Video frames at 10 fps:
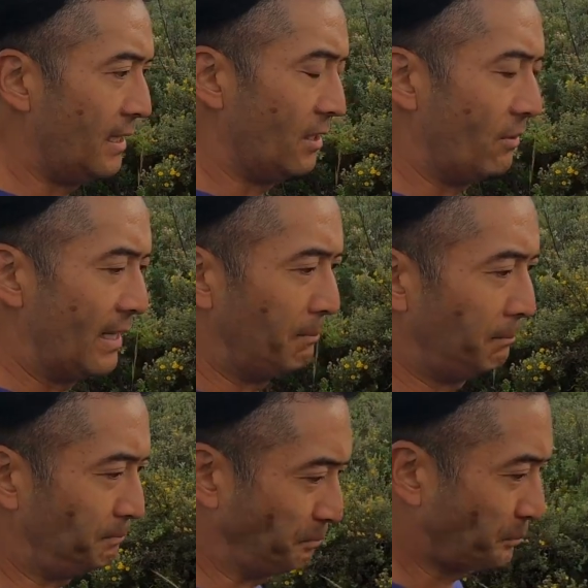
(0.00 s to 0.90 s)
you know,
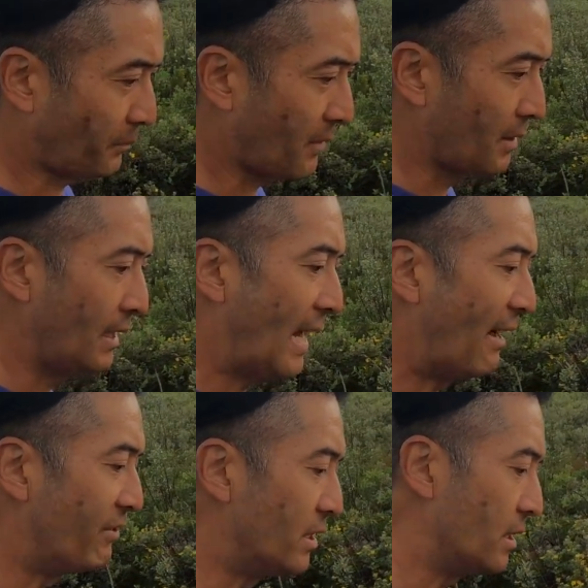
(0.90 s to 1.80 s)
and
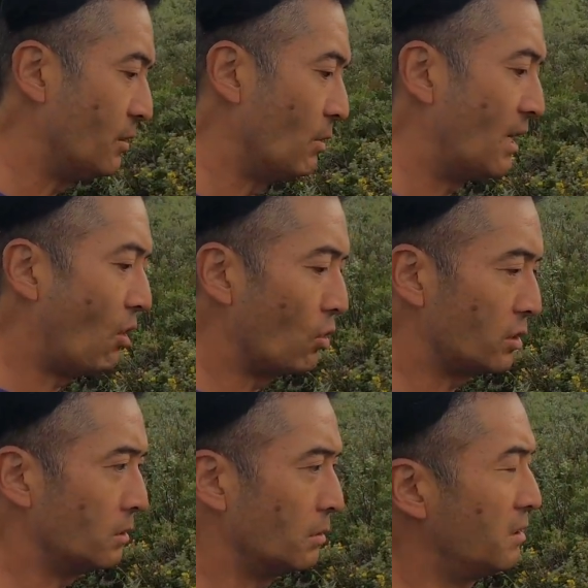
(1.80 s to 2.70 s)
having to
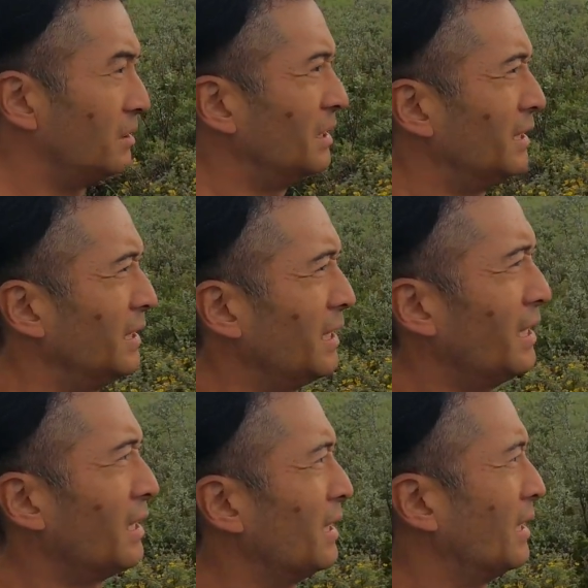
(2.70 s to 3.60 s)
also
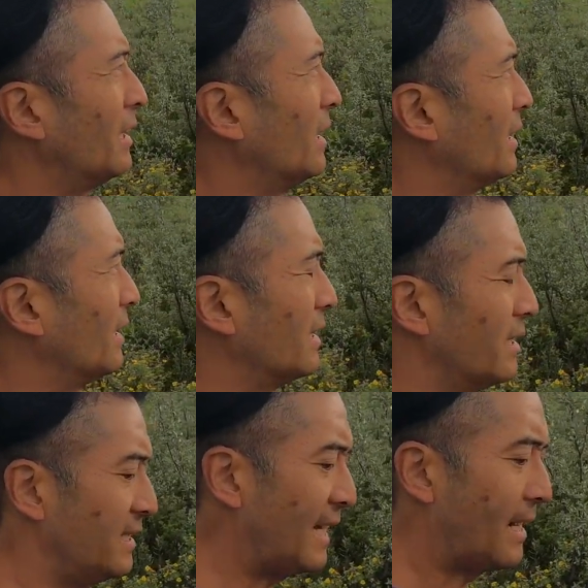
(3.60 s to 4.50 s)

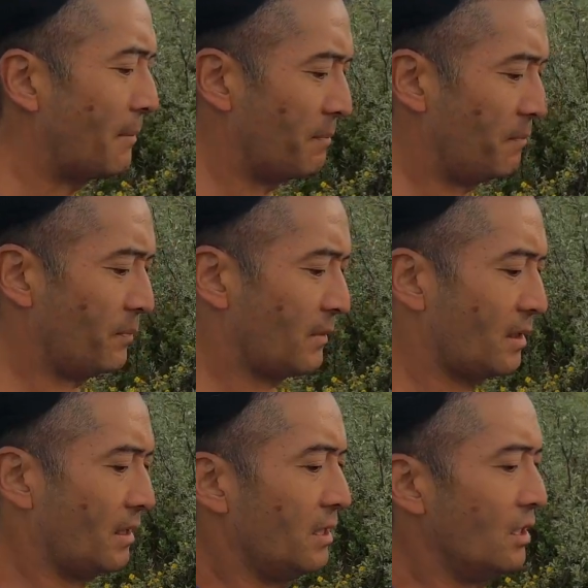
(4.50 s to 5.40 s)
set up,
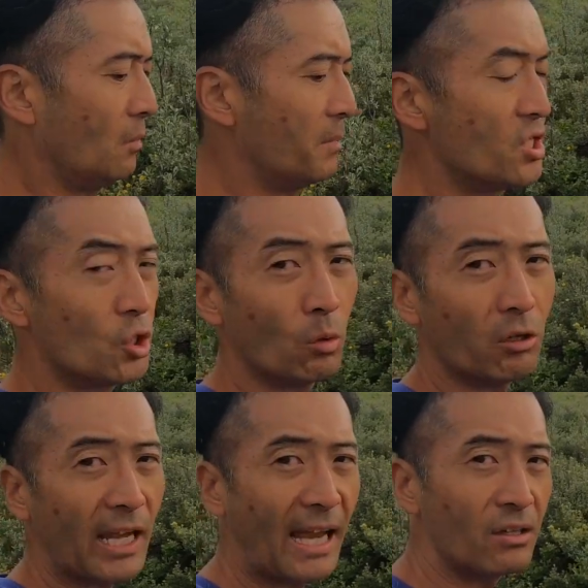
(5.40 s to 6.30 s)
you know,
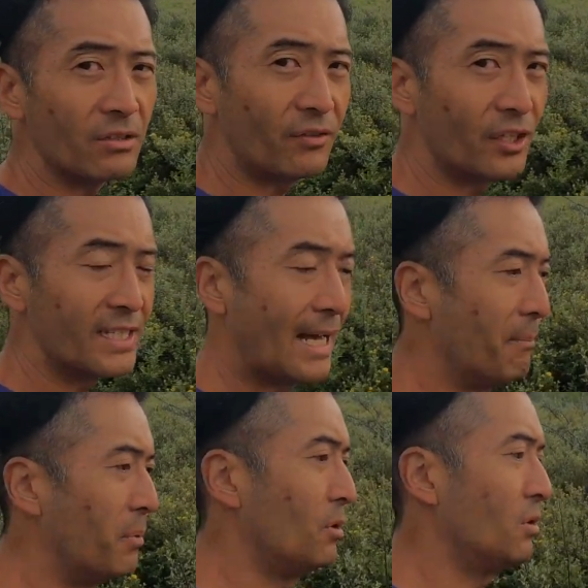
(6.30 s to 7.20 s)
mutual accounts, for
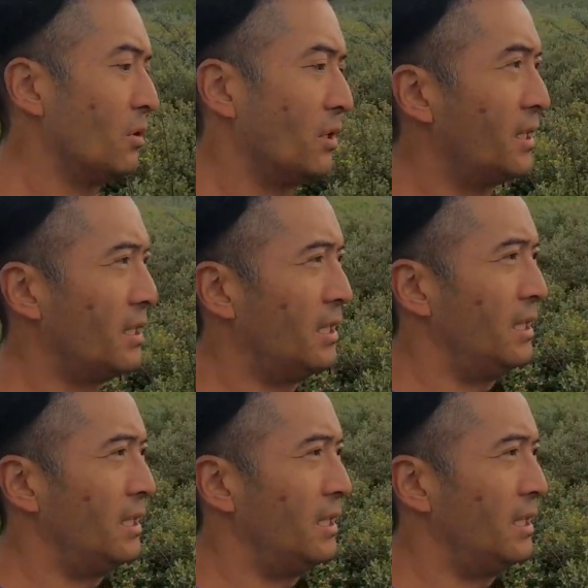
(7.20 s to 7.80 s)
example, or